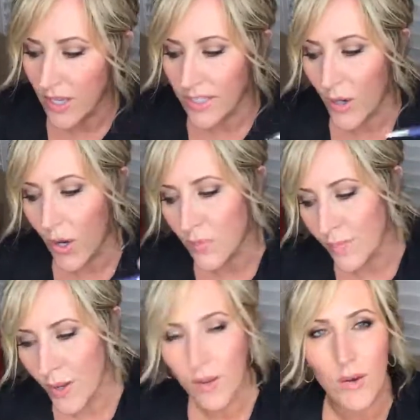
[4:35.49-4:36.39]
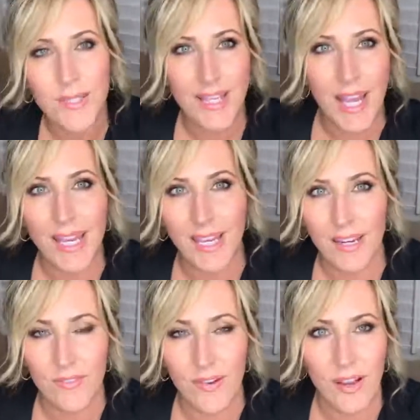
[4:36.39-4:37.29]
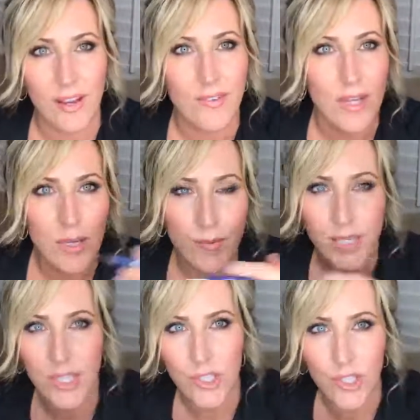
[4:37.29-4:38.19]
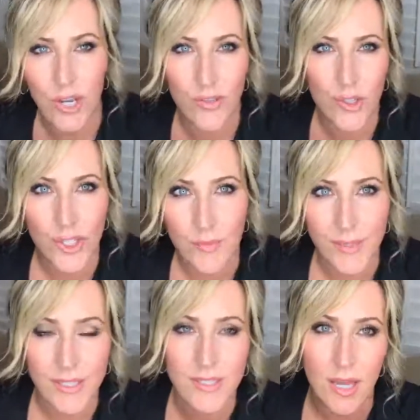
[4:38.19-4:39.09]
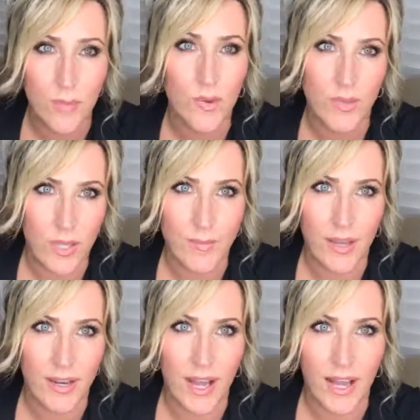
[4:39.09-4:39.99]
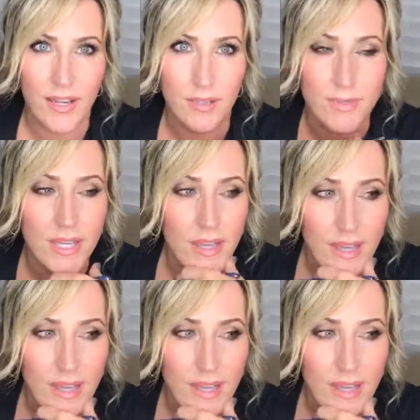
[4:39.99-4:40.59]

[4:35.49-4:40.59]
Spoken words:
So on BOGO, it's $8.95 because, you know, they're shipping double the amount of items.